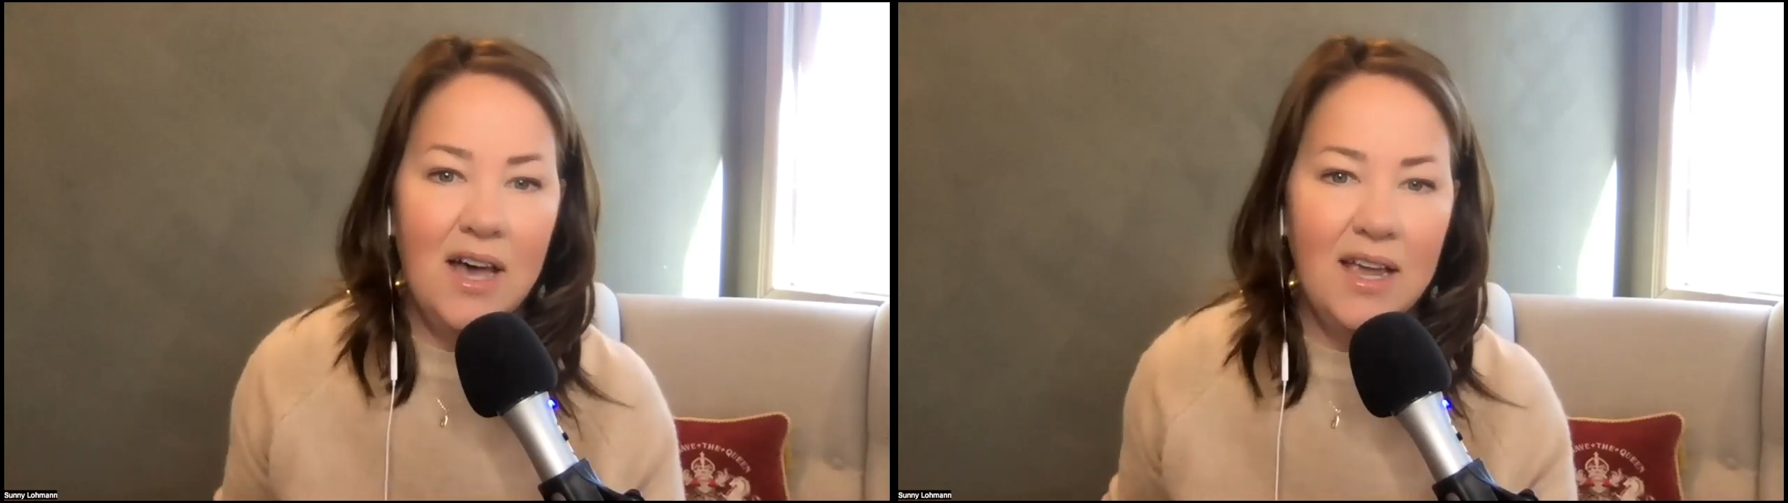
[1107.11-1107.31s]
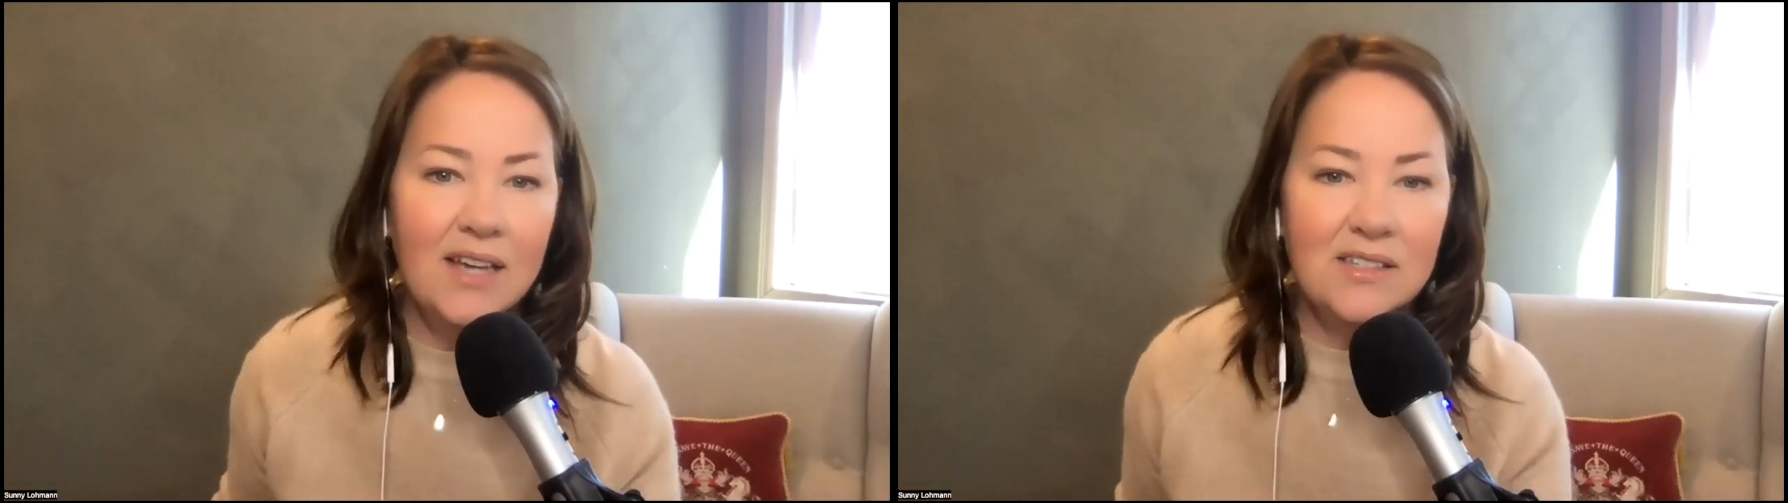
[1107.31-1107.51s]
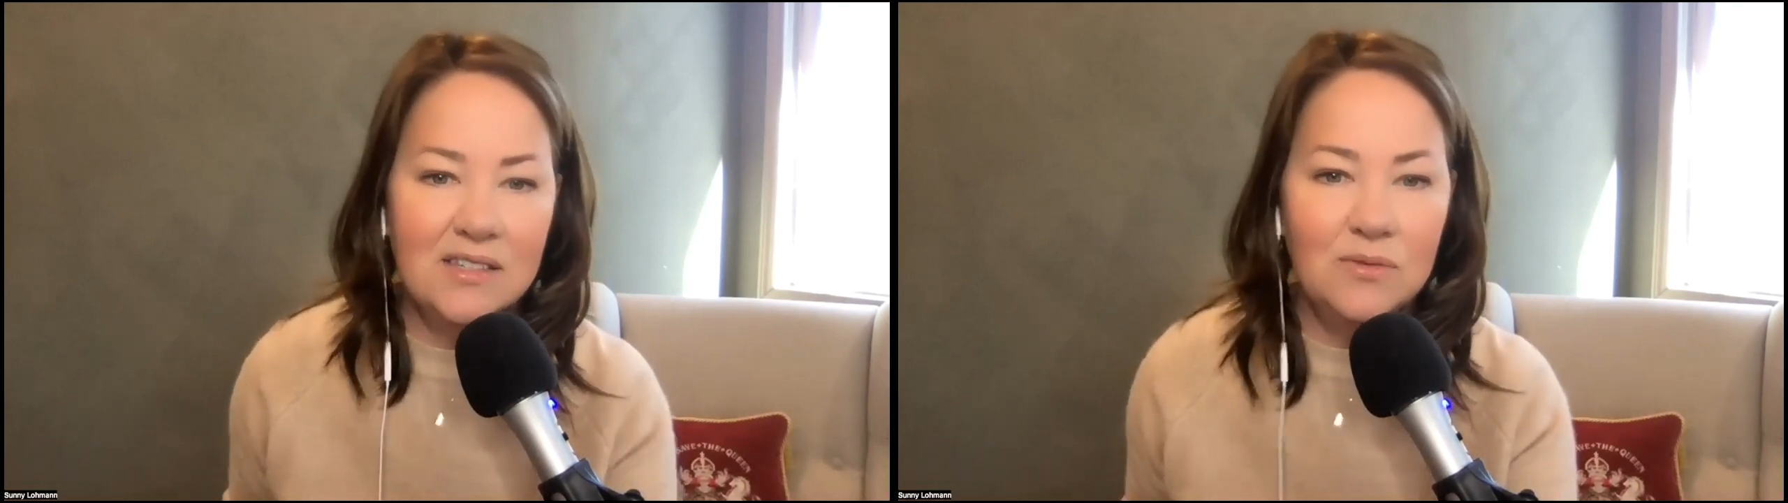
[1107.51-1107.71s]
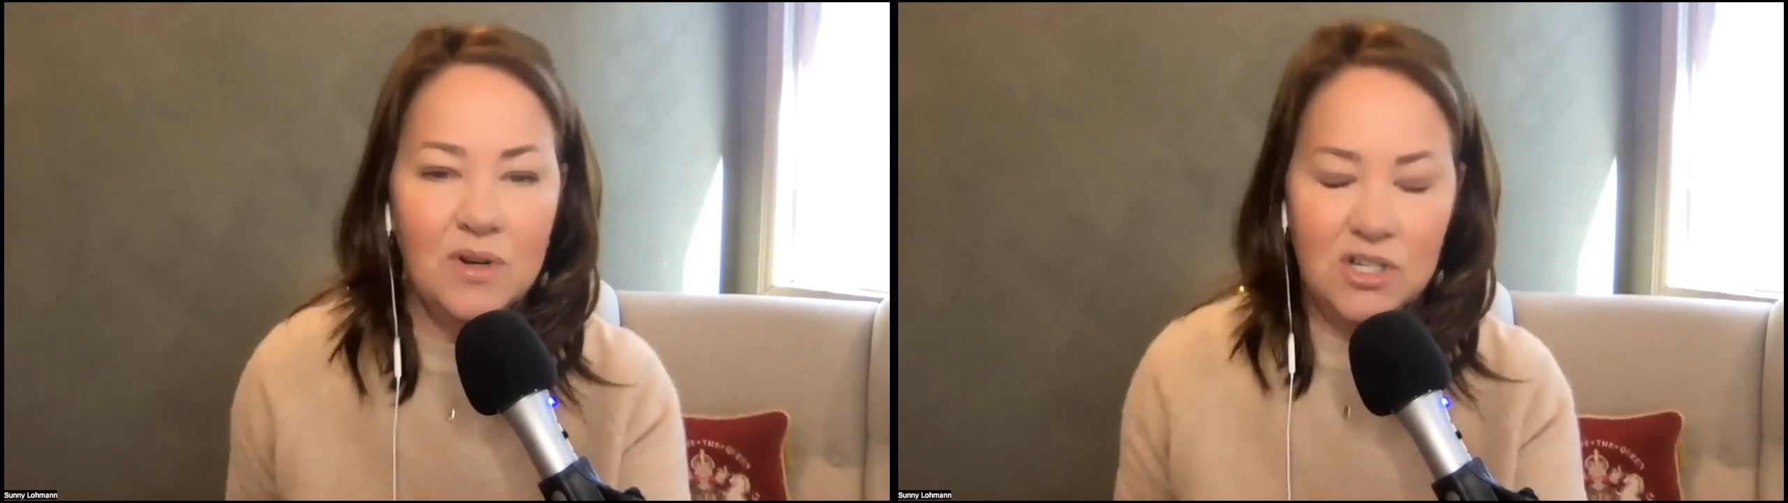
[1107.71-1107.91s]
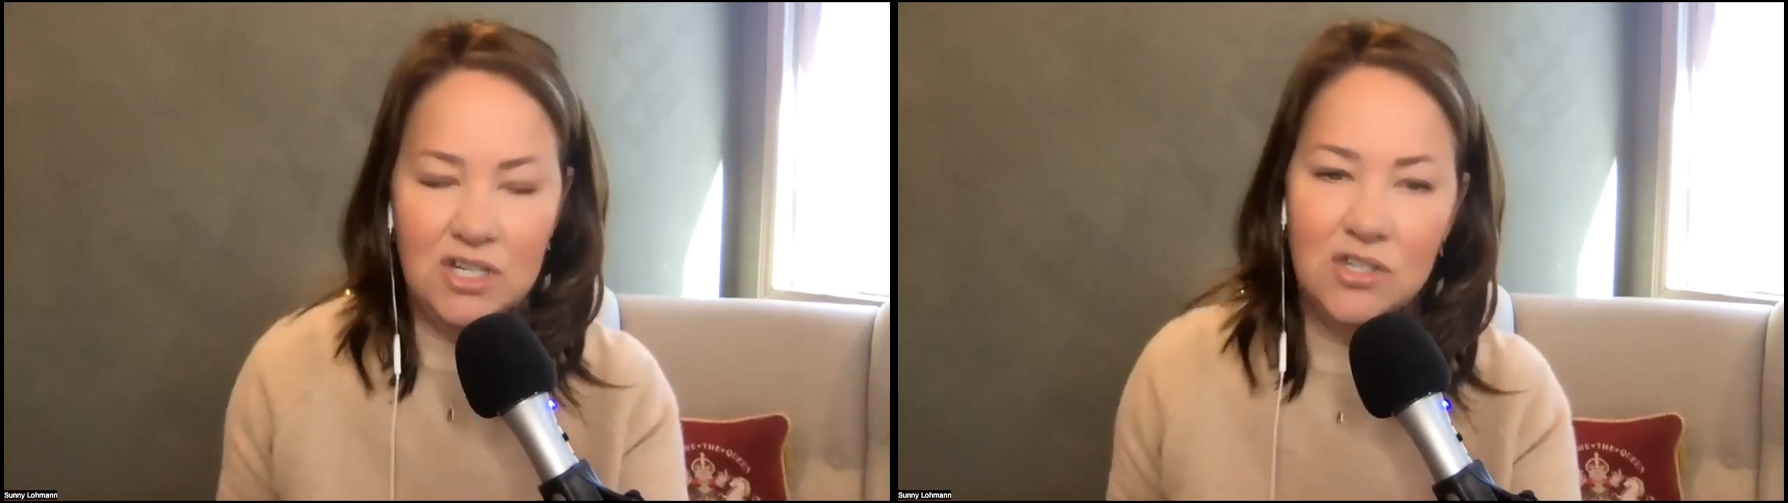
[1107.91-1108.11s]
I guess, is
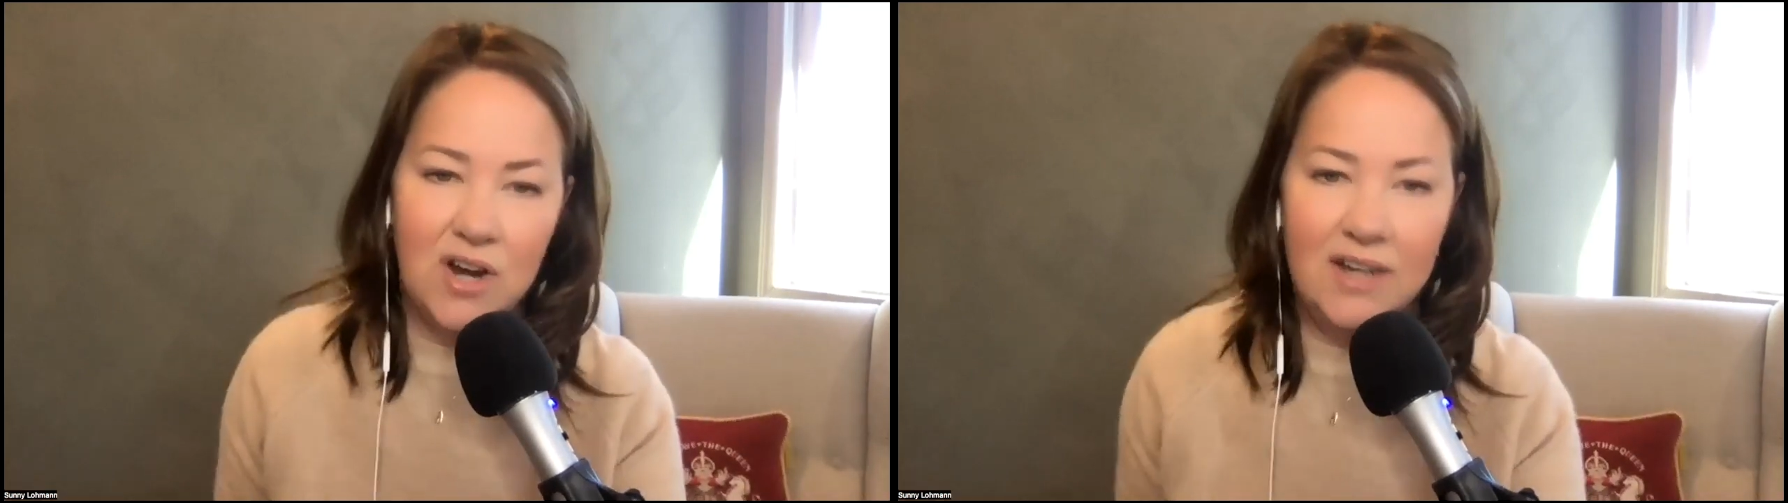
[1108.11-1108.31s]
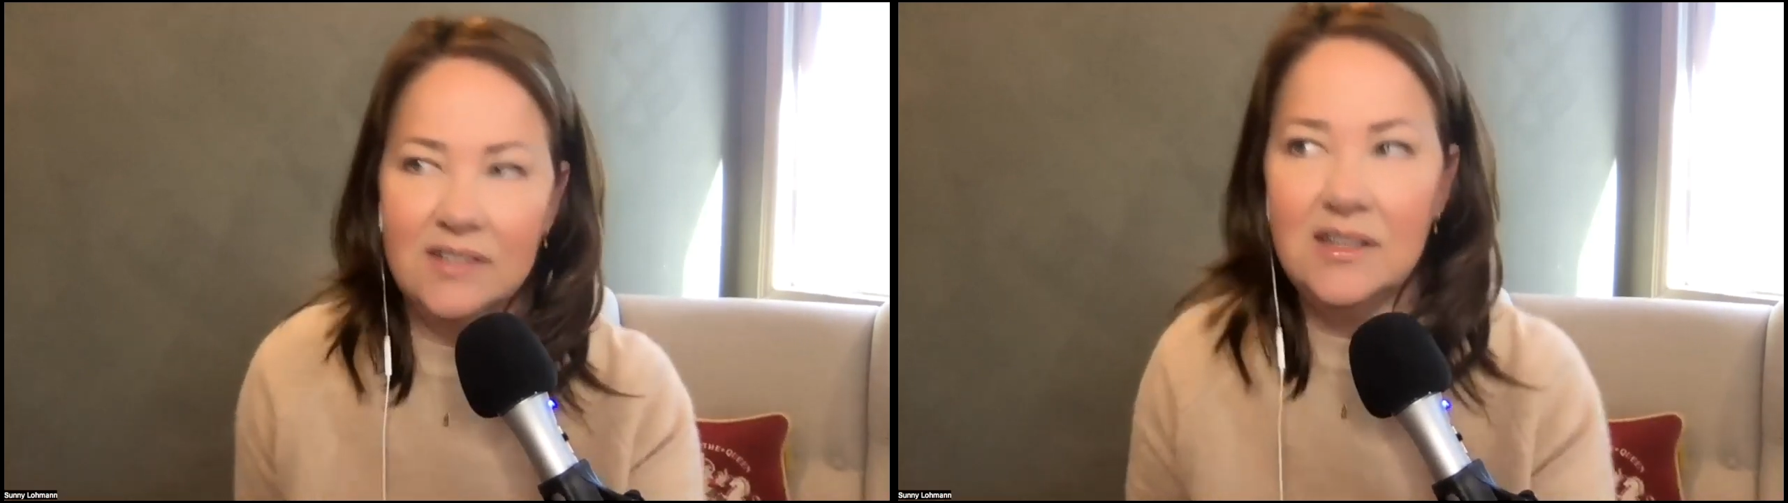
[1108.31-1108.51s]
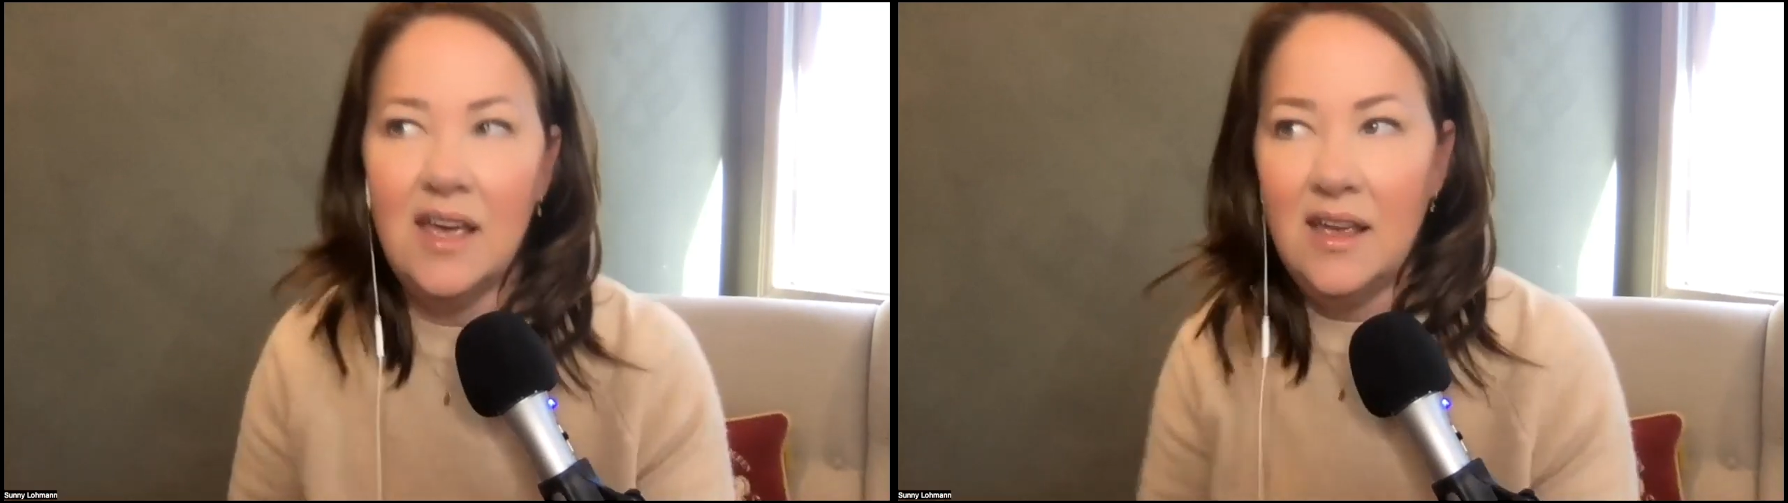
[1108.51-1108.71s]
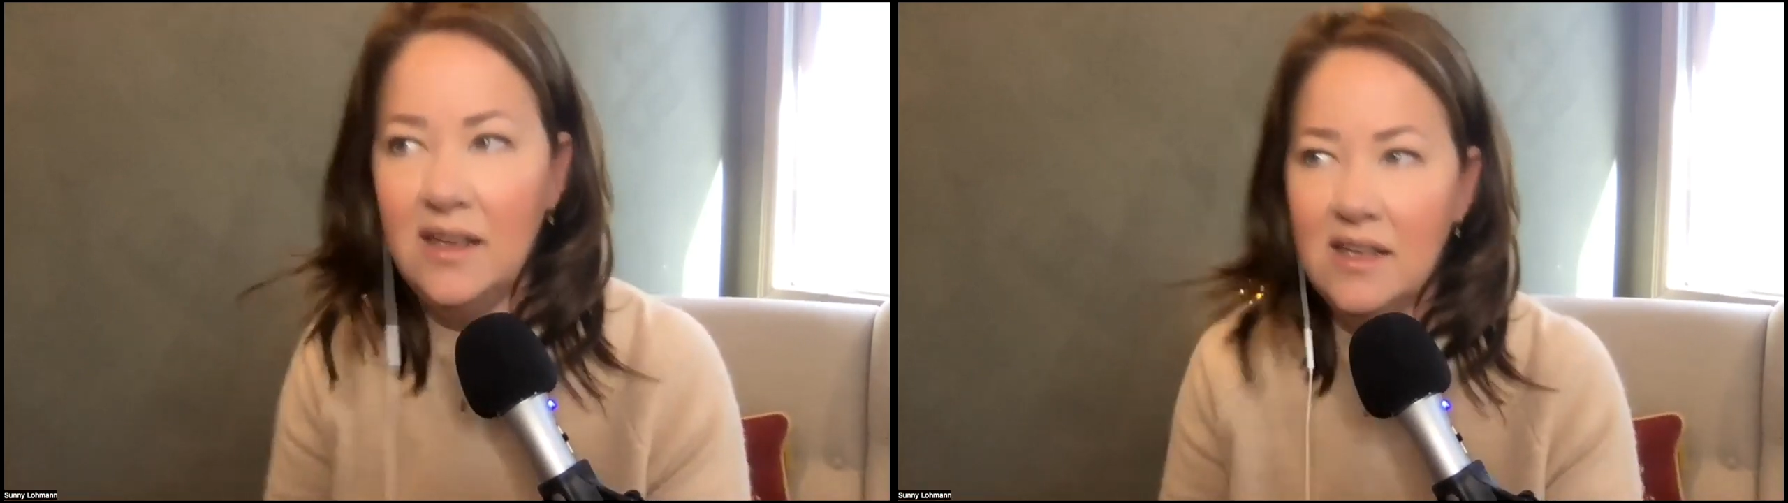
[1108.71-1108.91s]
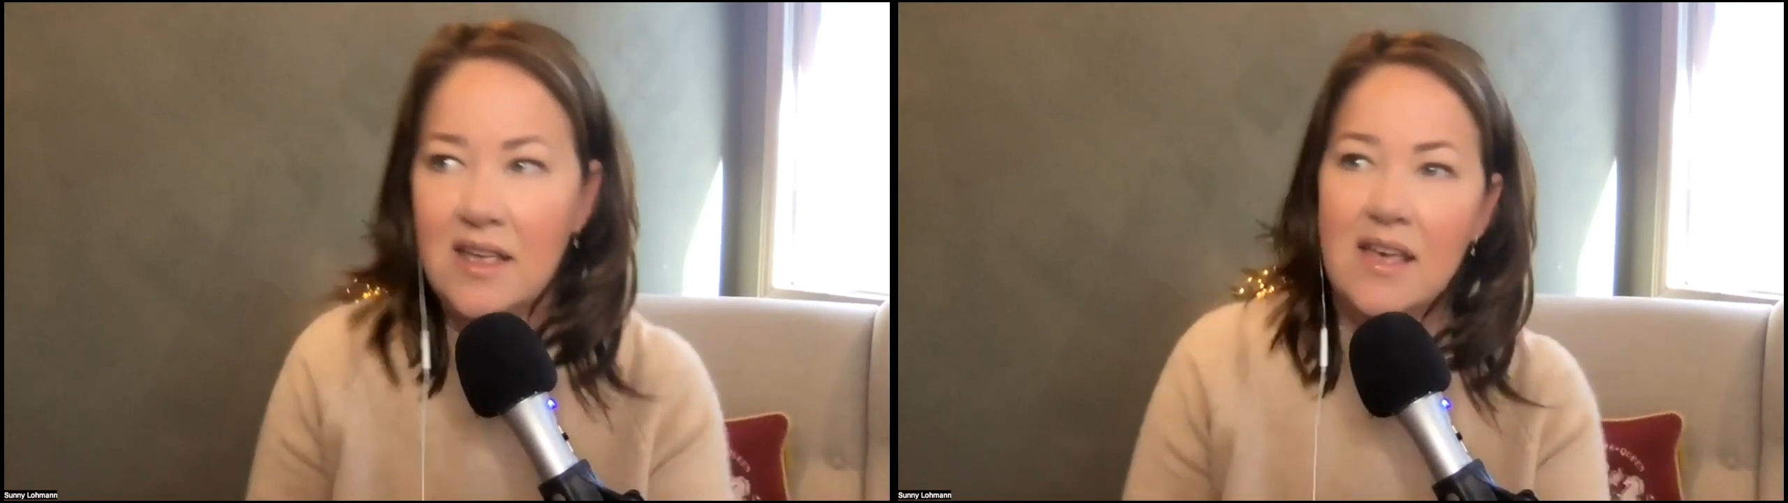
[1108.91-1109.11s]
what she's trying to say.